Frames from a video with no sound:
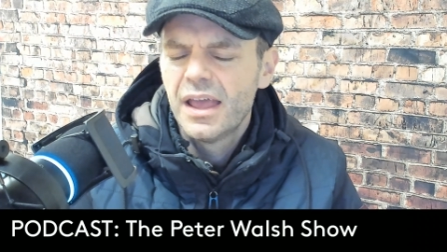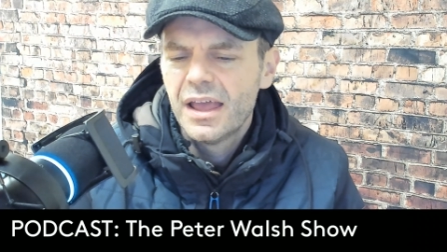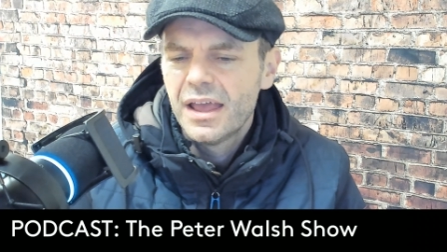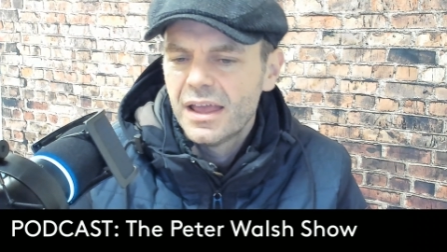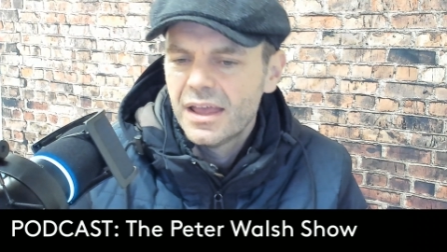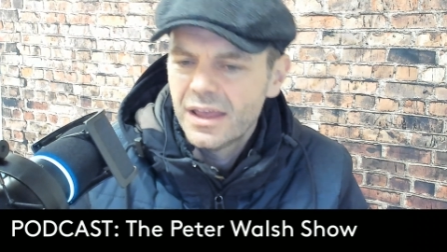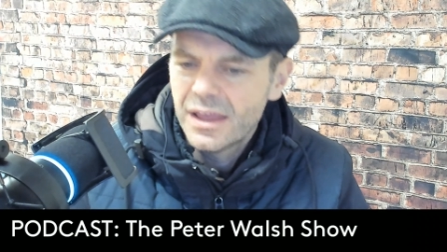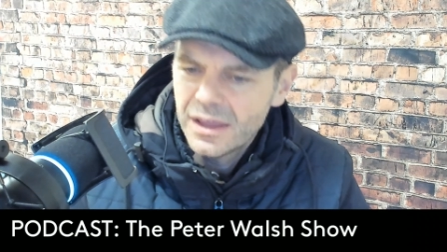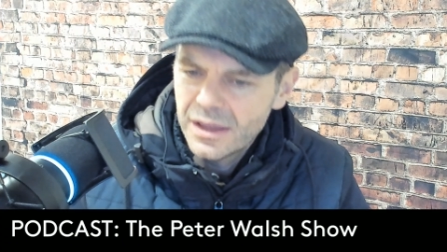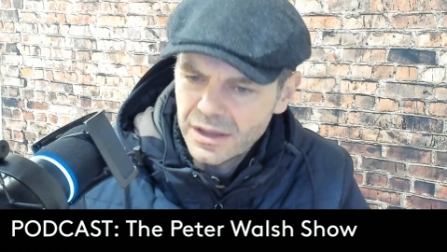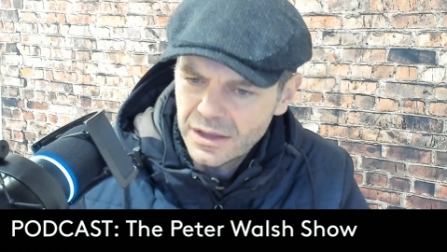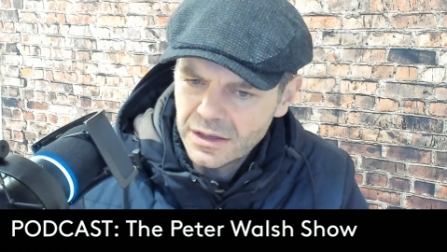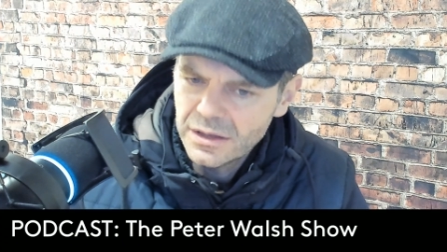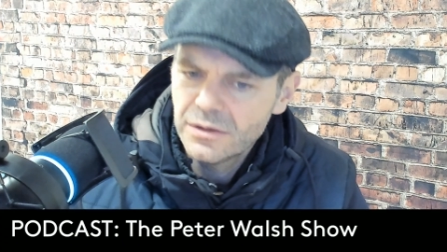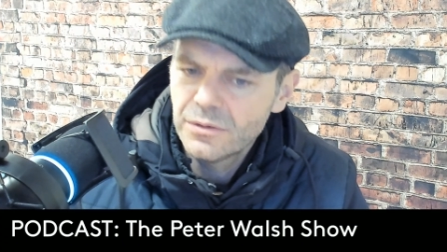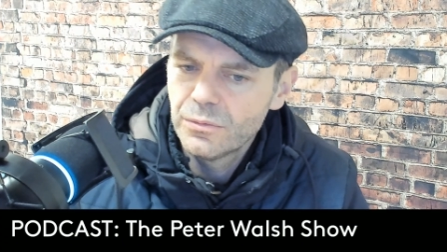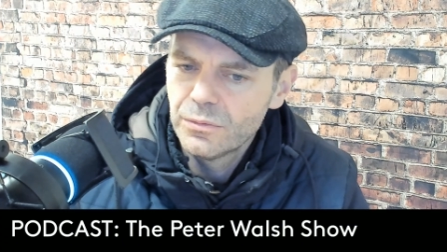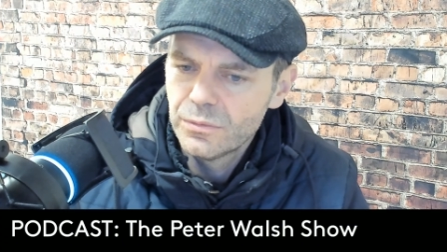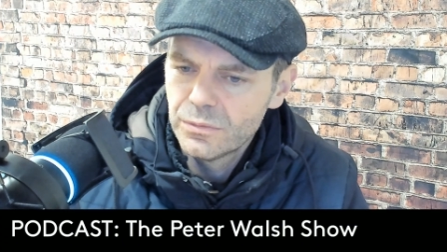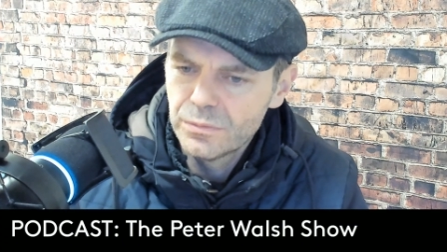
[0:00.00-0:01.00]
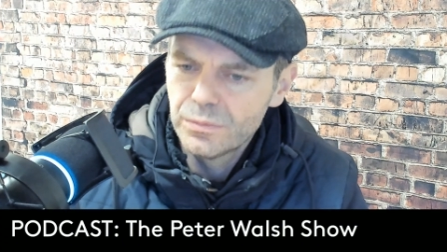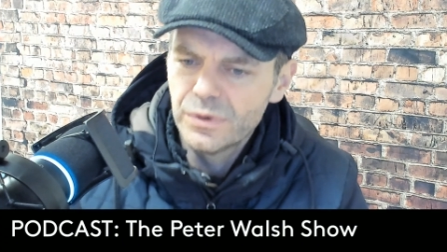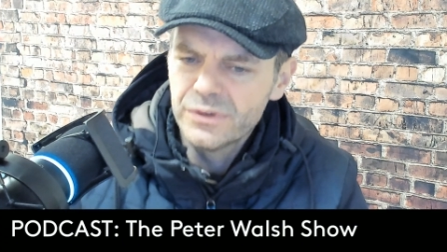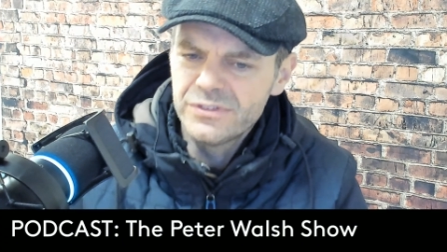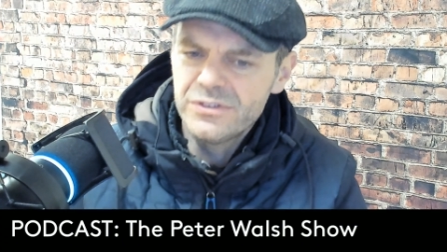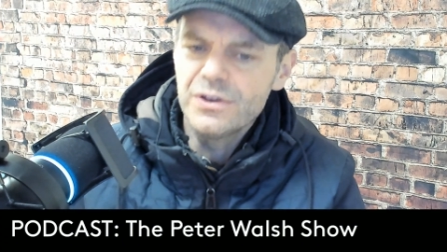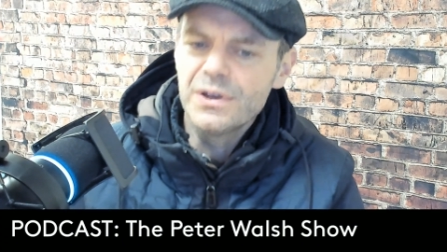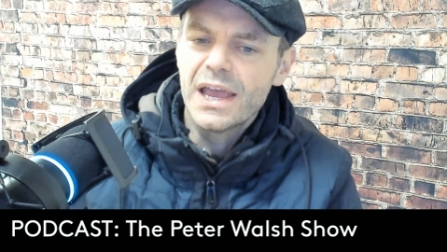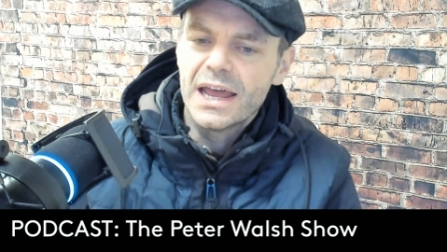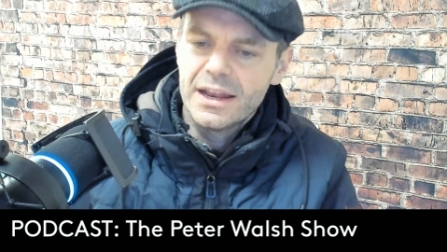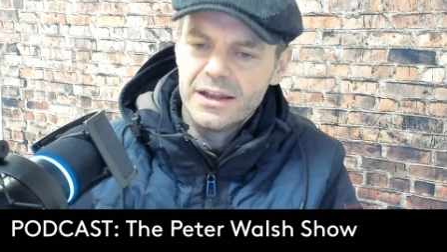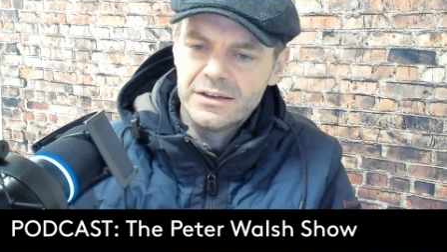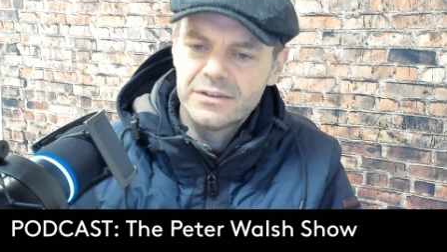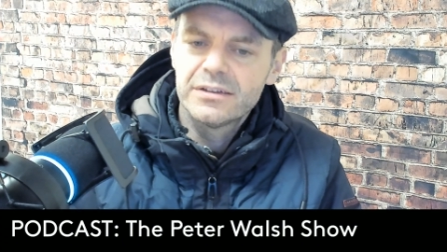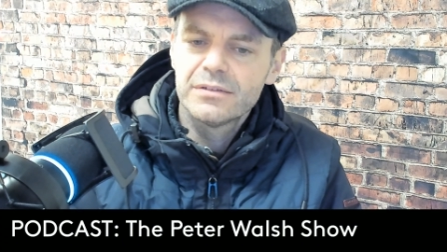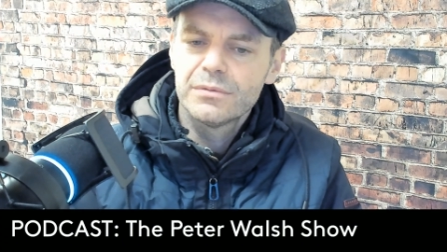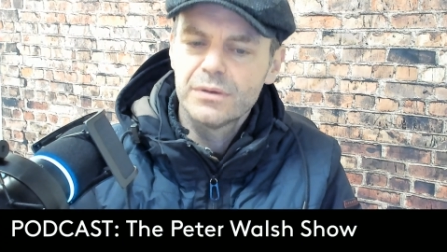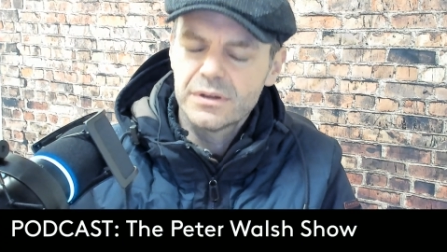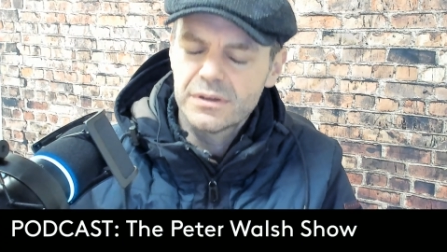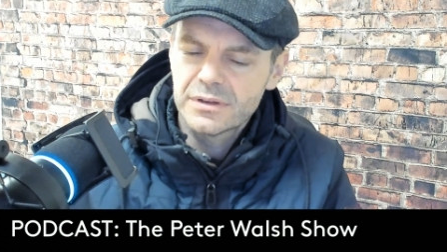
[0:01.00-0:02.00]
eh, once you get into
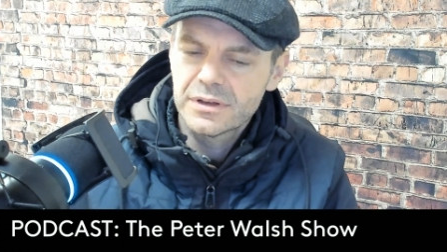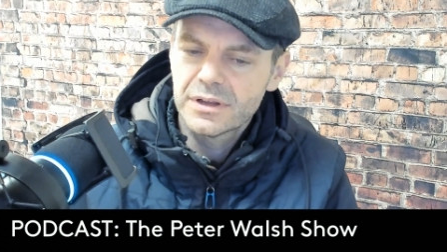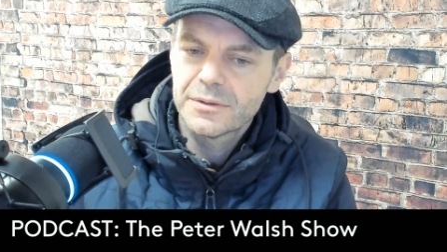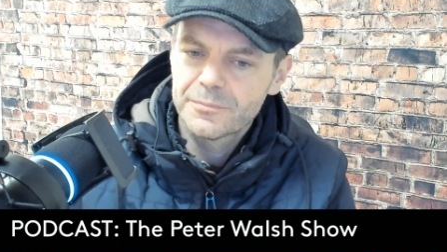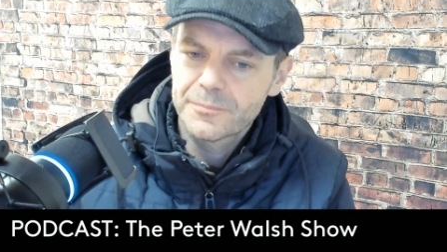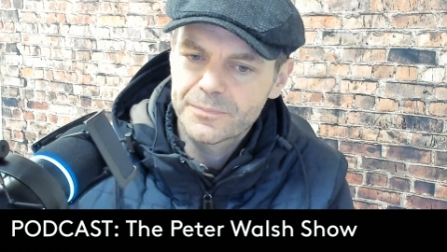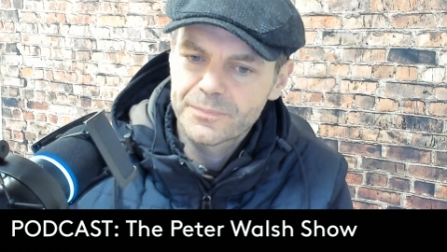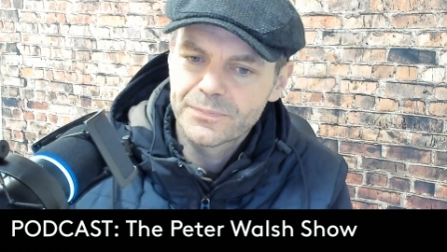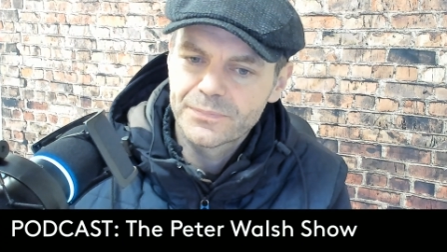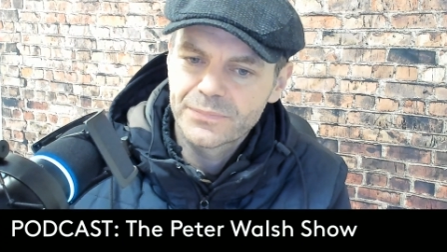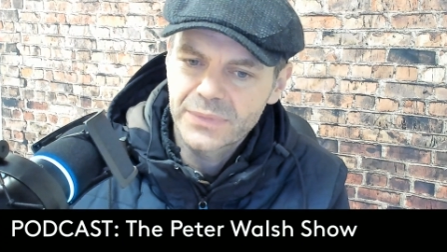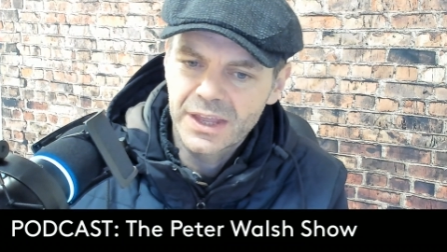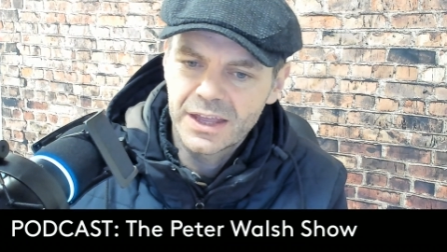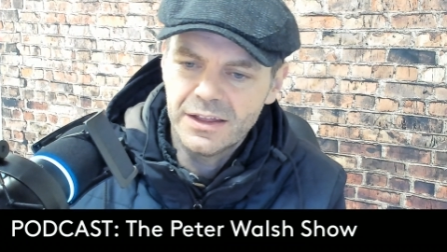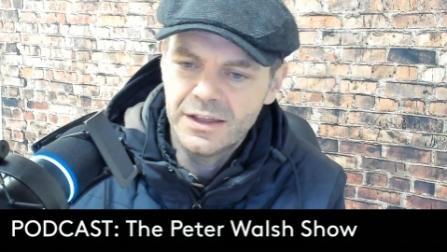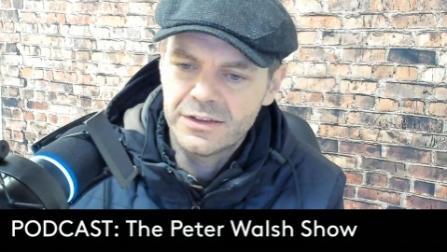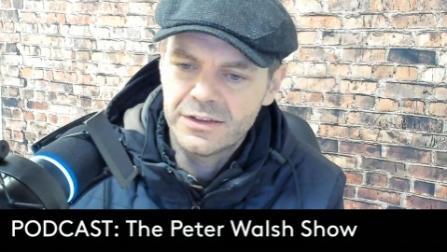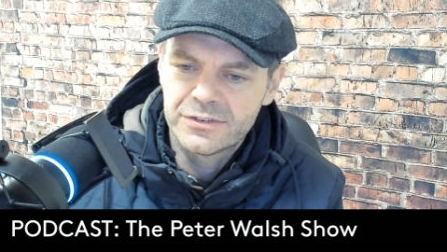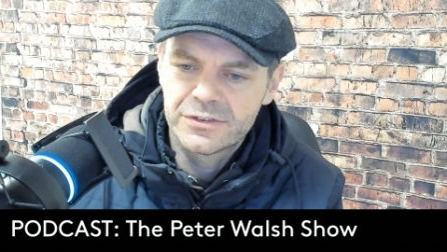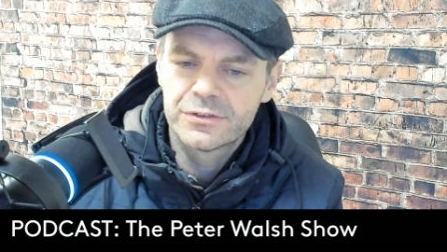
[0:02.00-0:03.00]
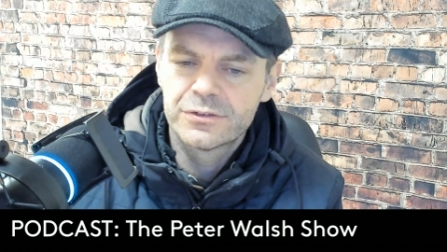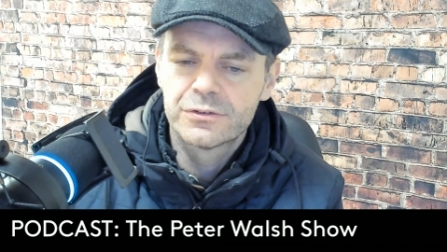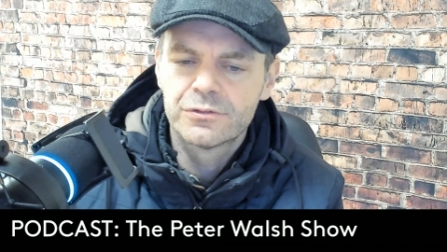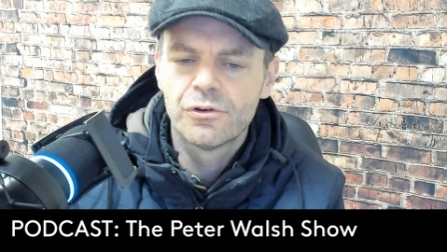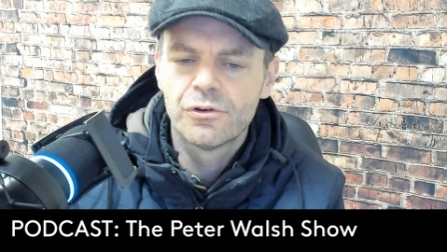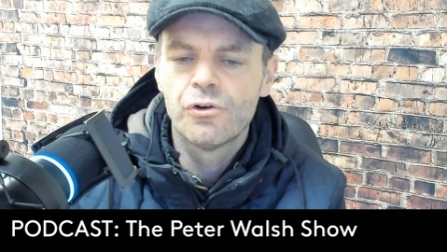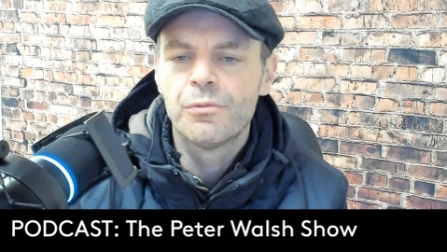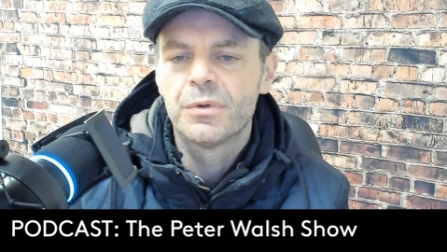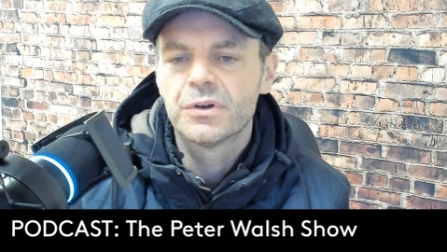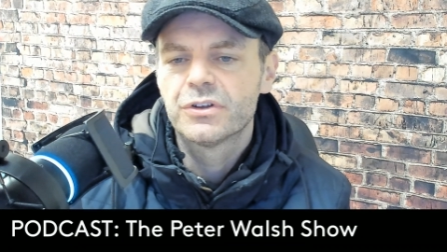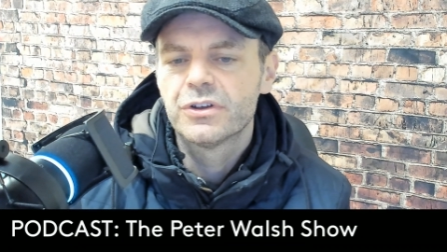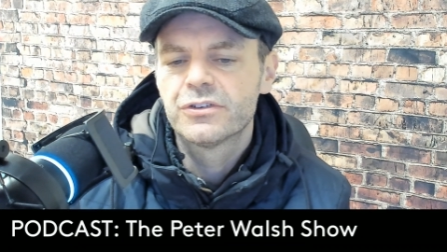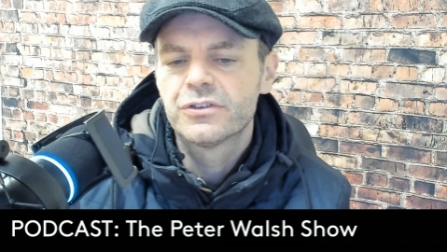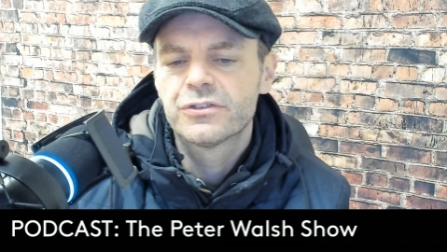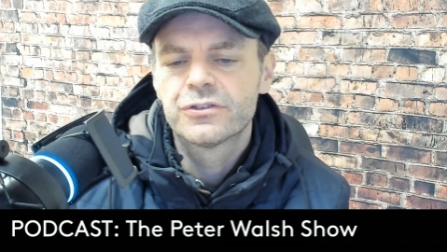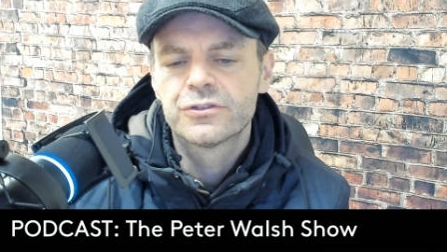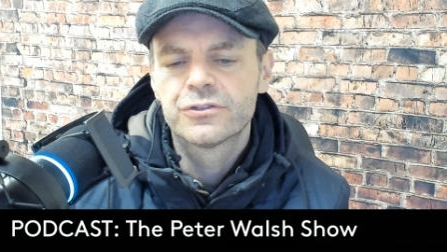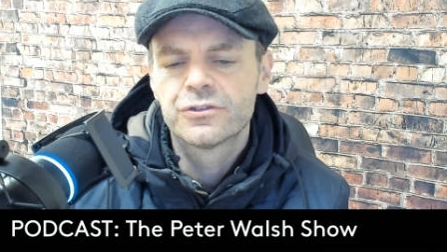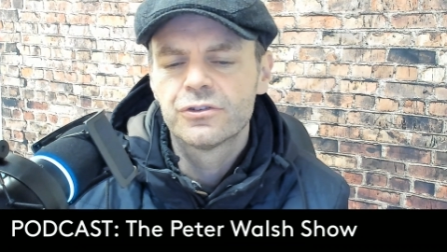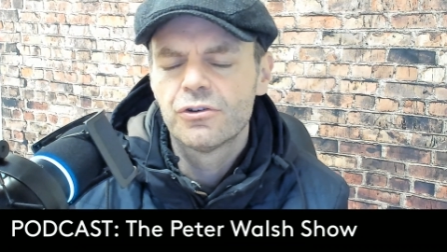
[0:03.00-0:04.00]
it, it's so much it's
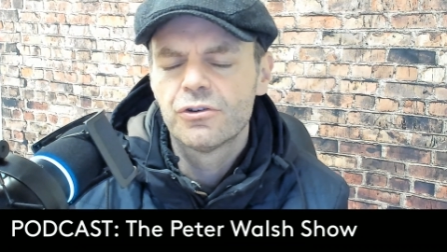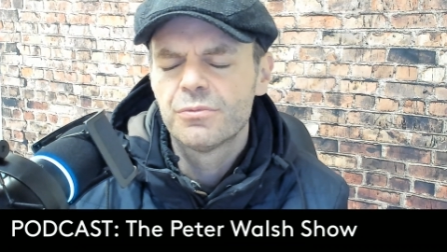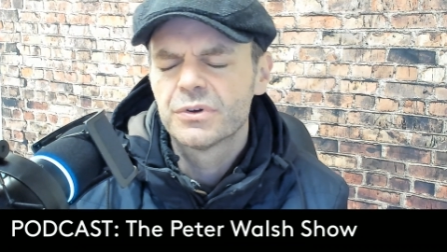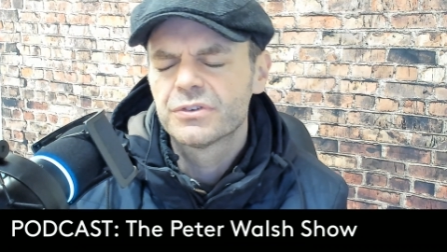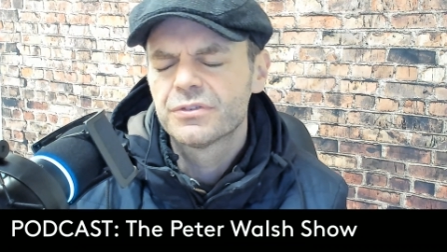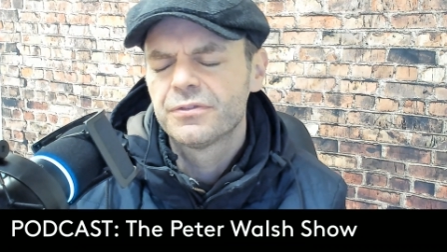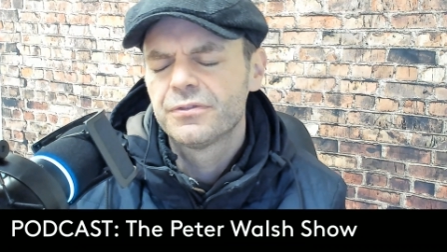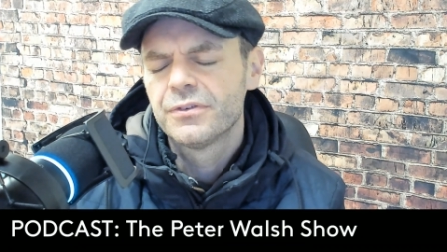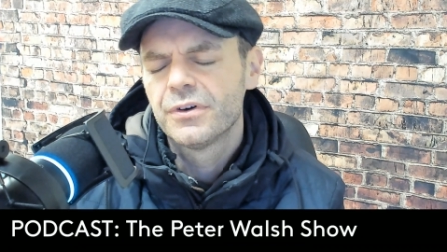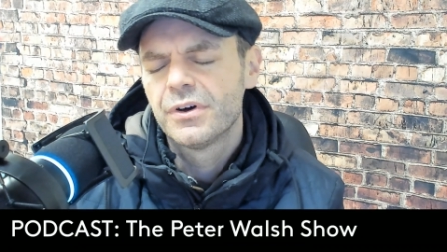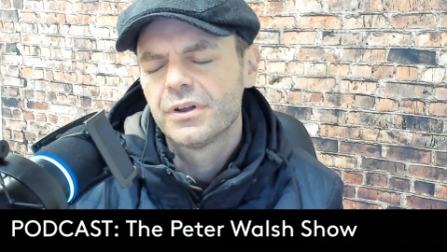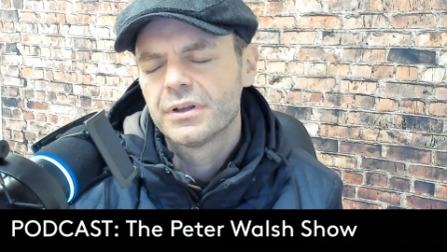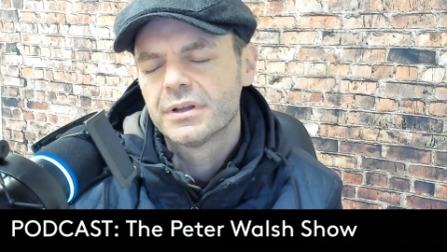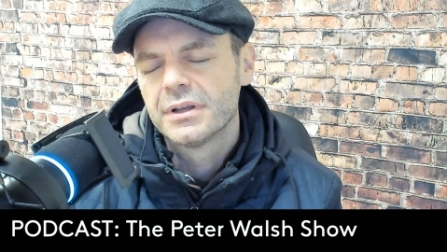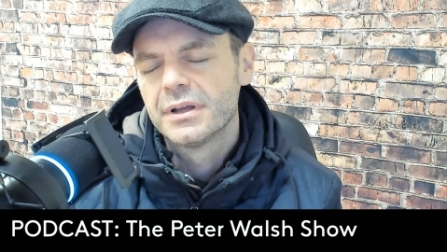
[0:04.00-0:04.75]
so much fun.